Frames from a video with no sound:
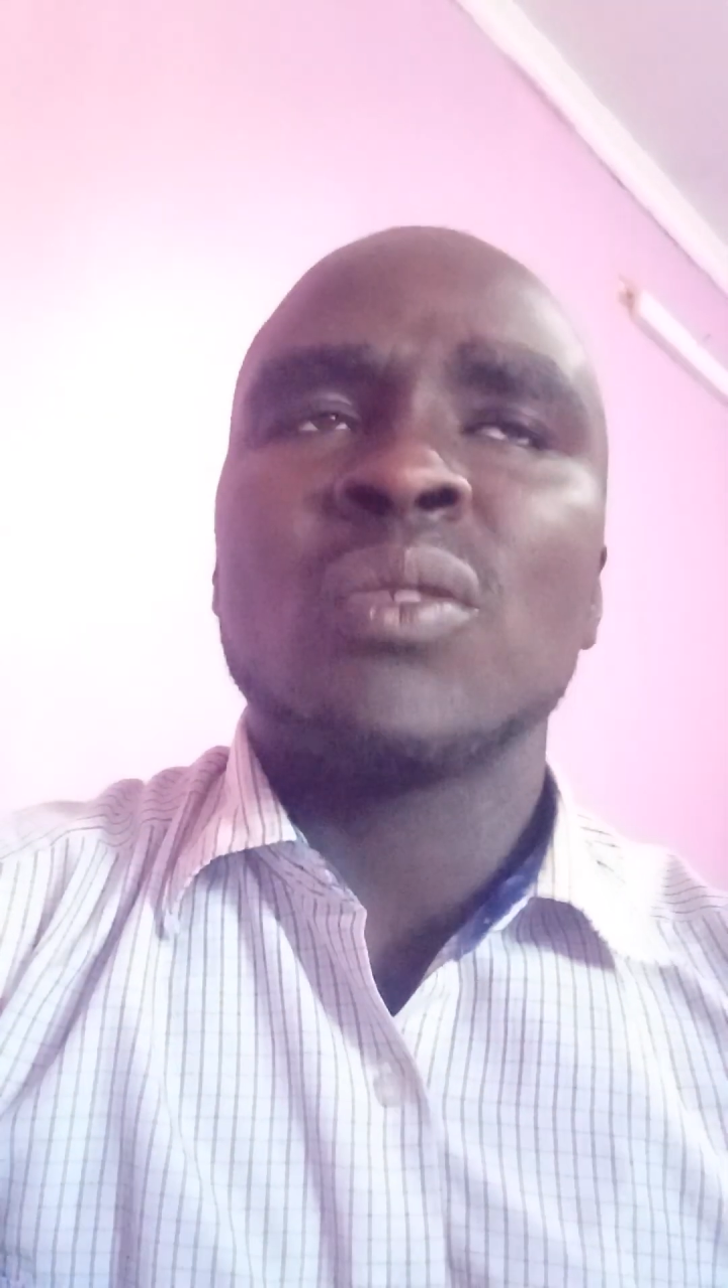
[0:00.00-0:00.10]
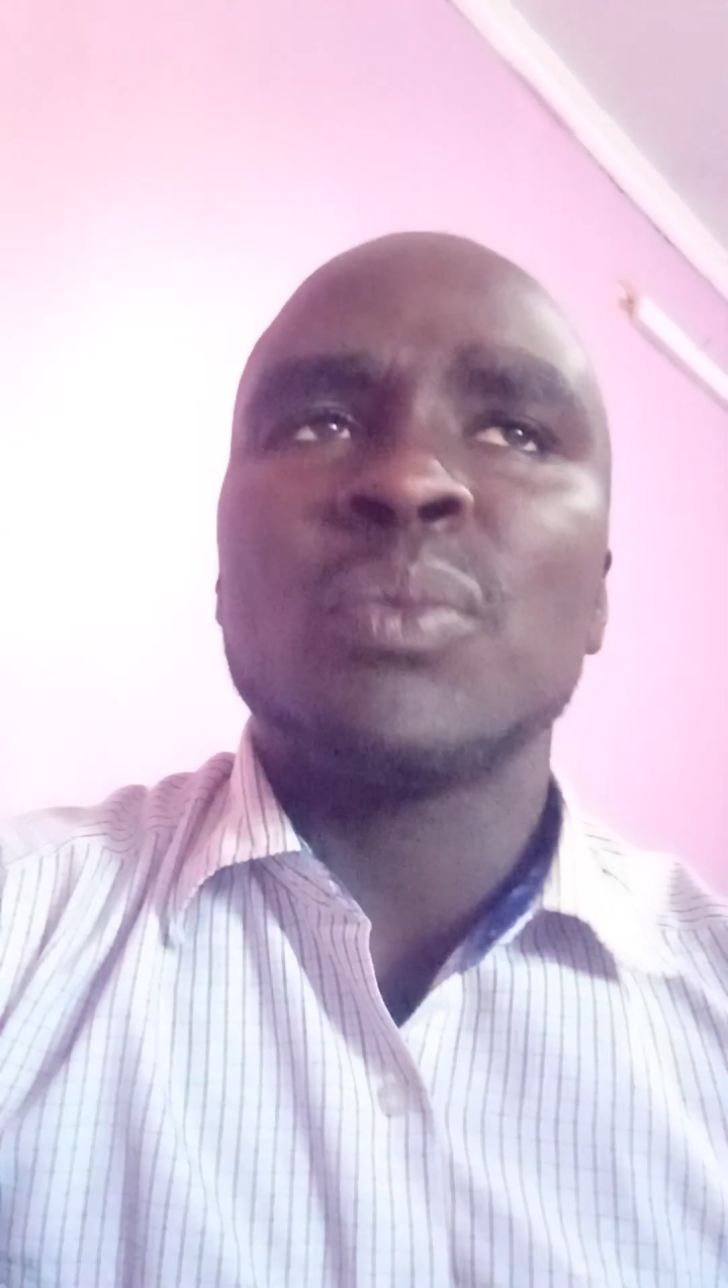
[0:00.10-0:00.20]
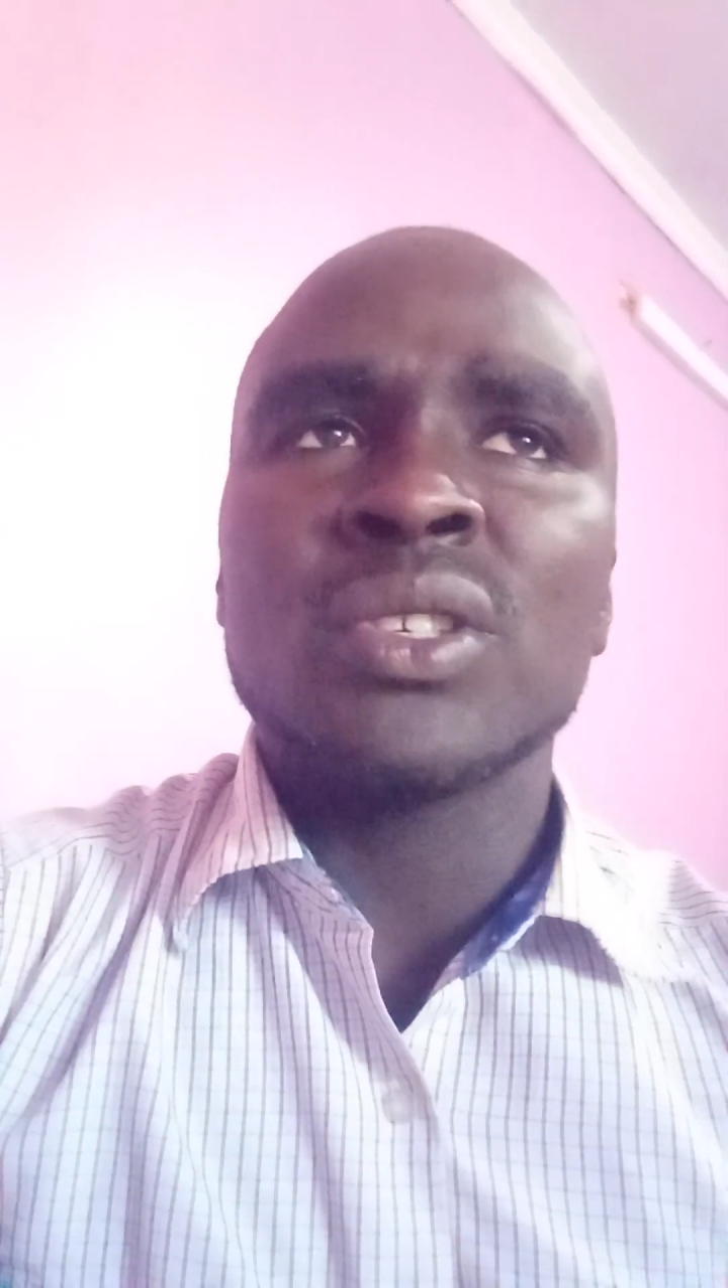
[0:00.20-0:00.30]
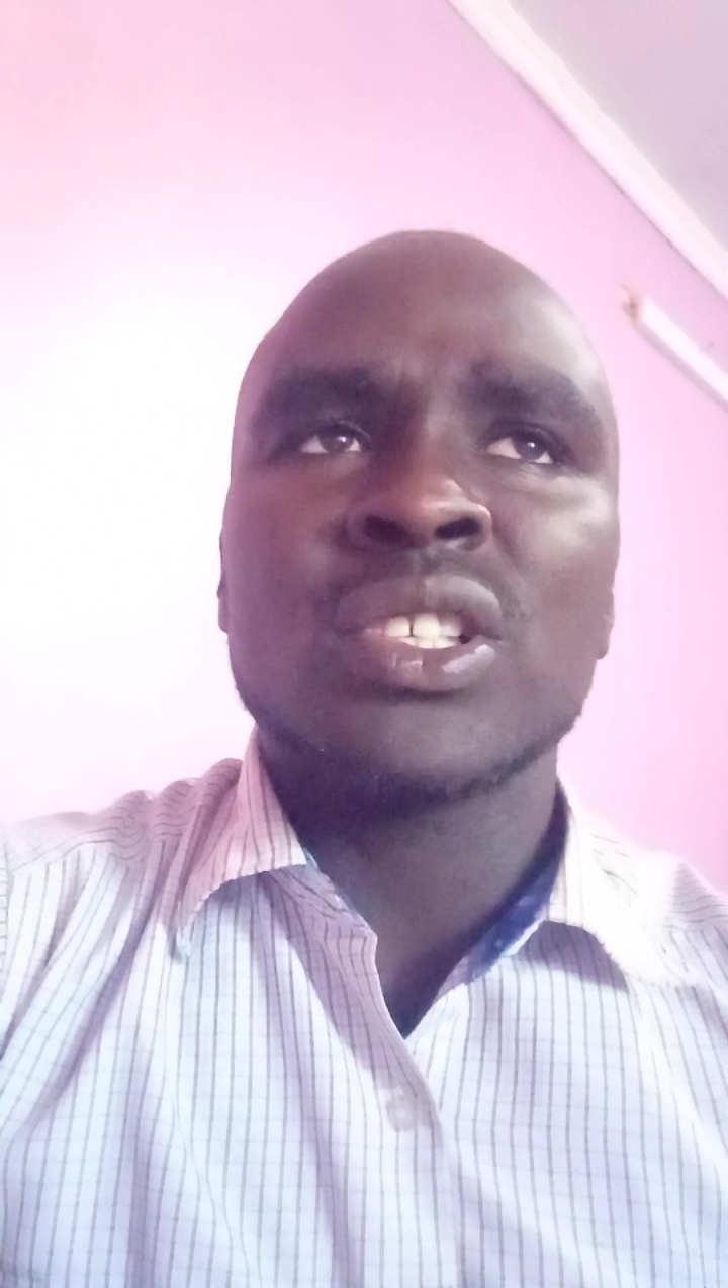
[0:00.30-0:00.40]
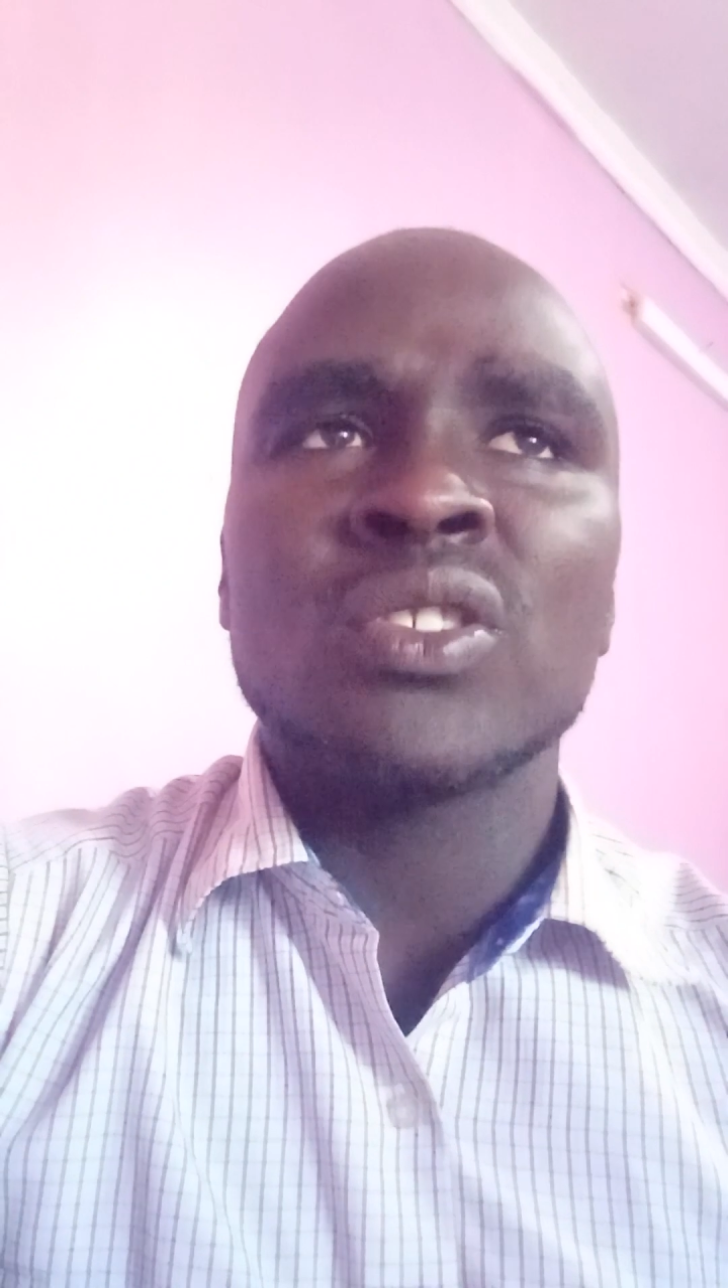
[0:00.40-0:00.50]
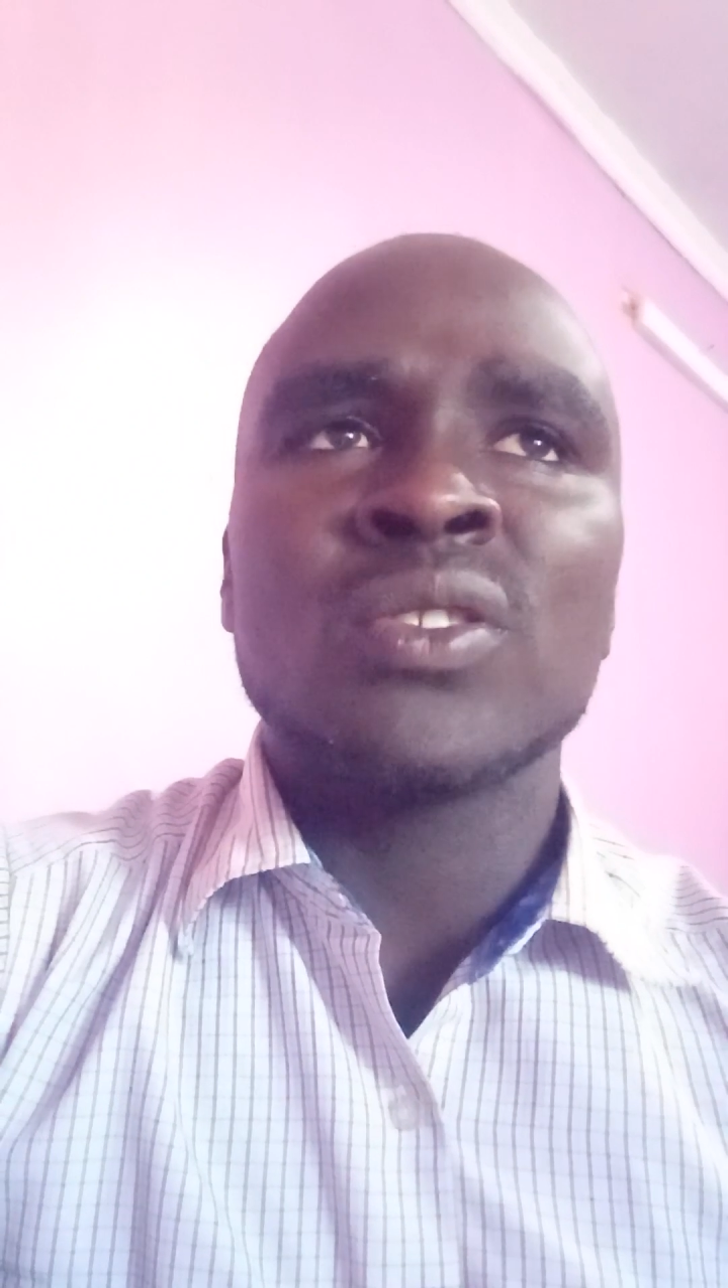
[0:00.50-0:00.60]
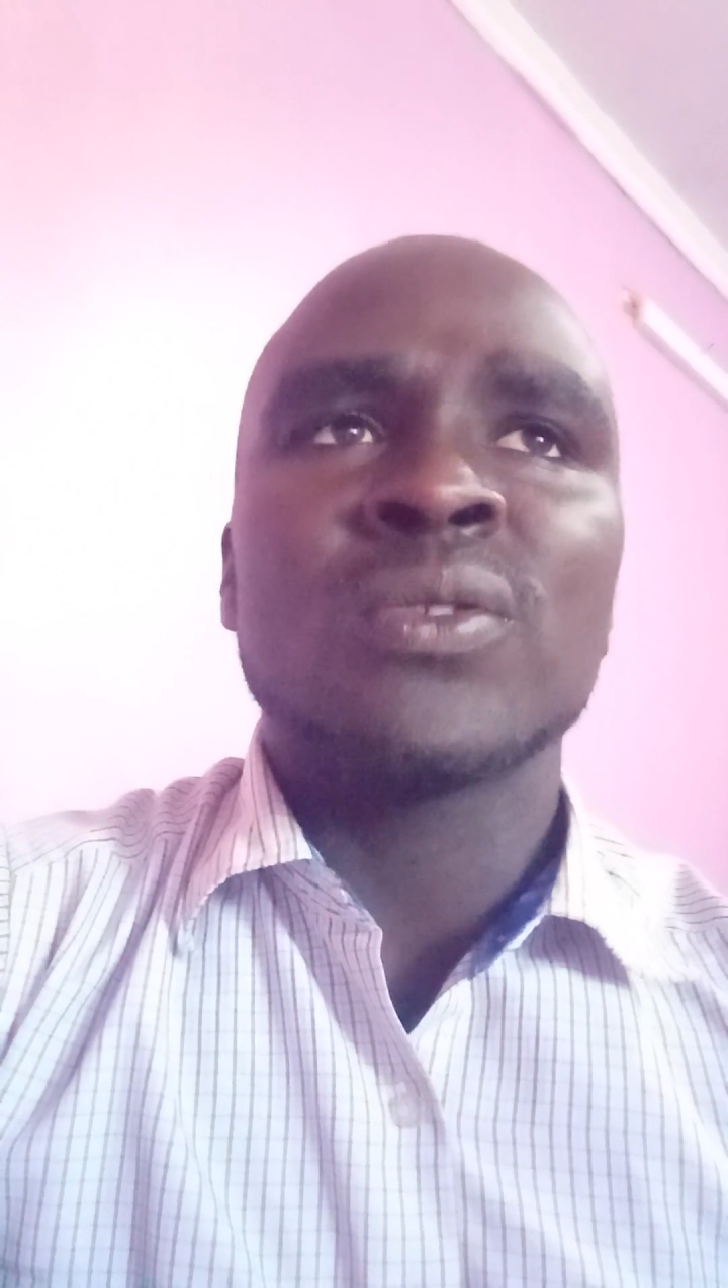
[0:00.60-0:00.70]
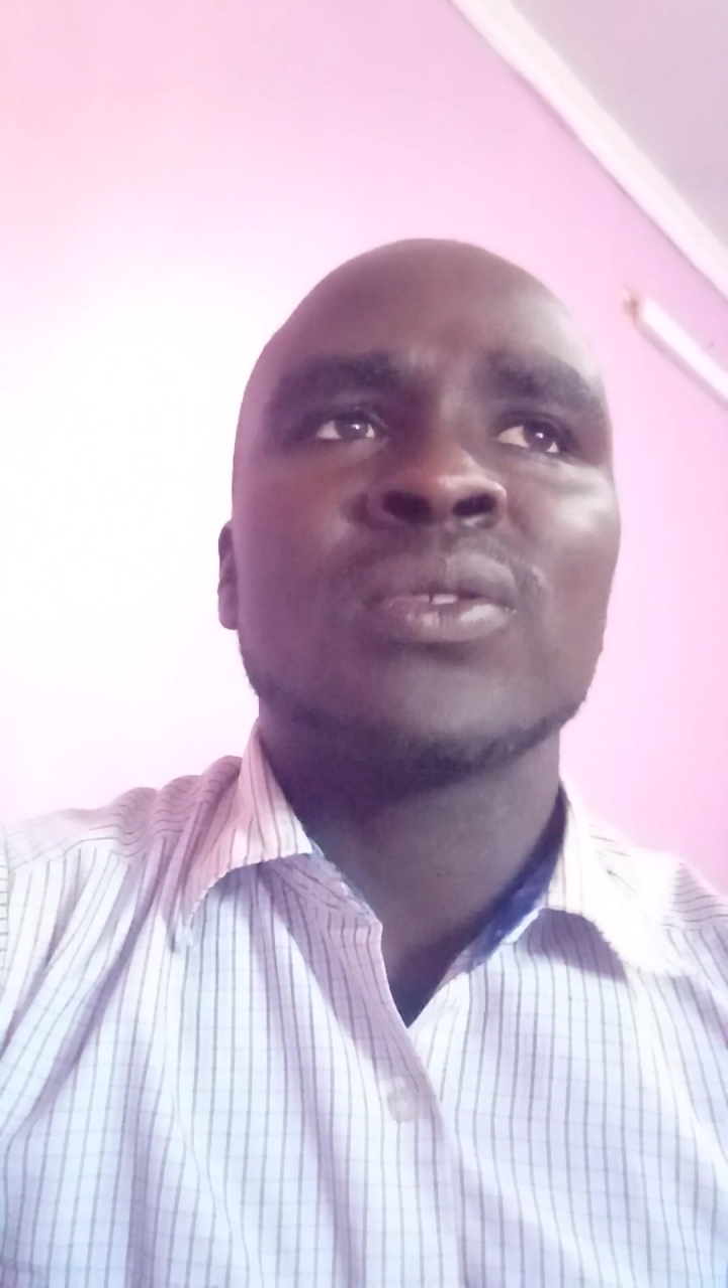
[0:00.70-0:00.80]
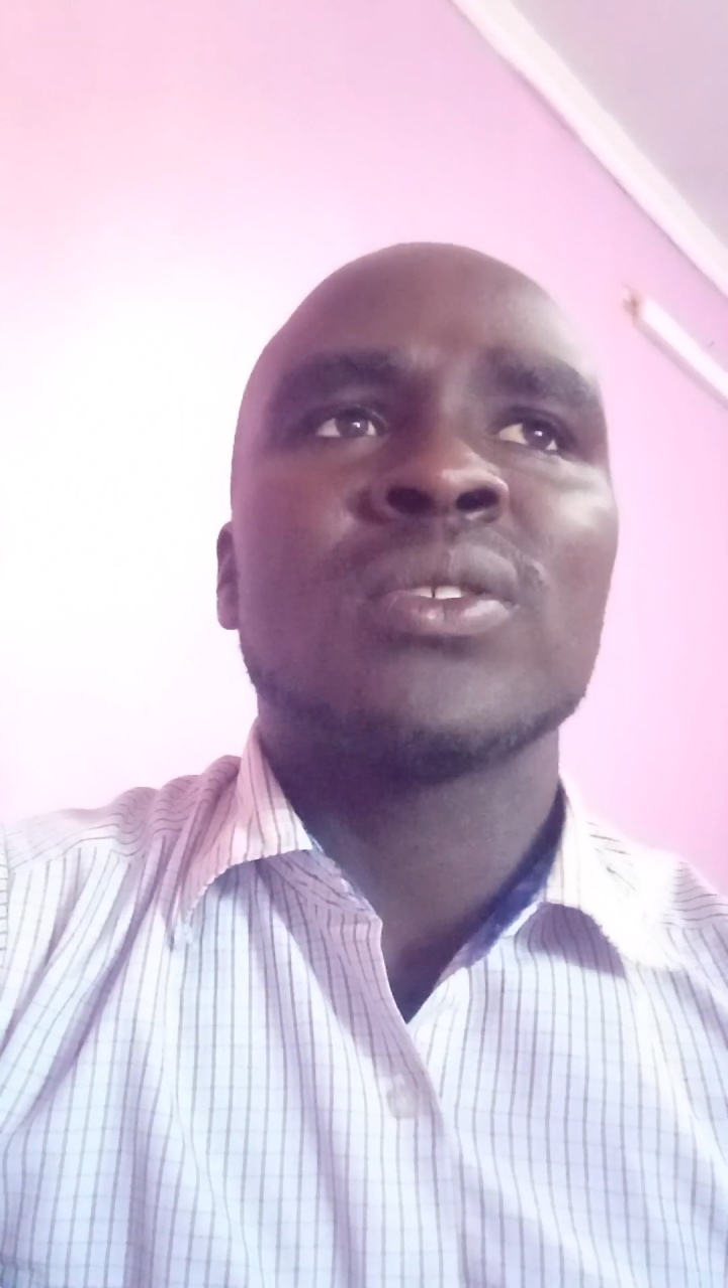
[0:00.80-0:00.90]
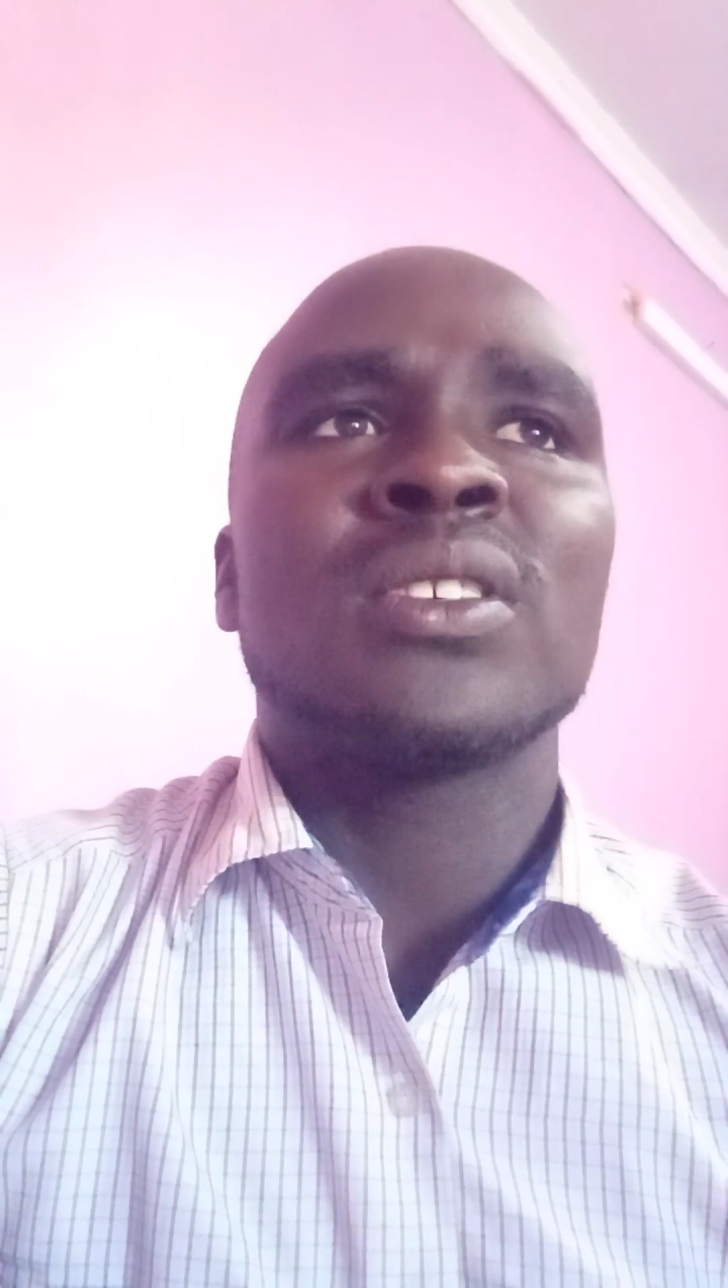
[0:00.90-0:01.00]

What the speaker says: composes of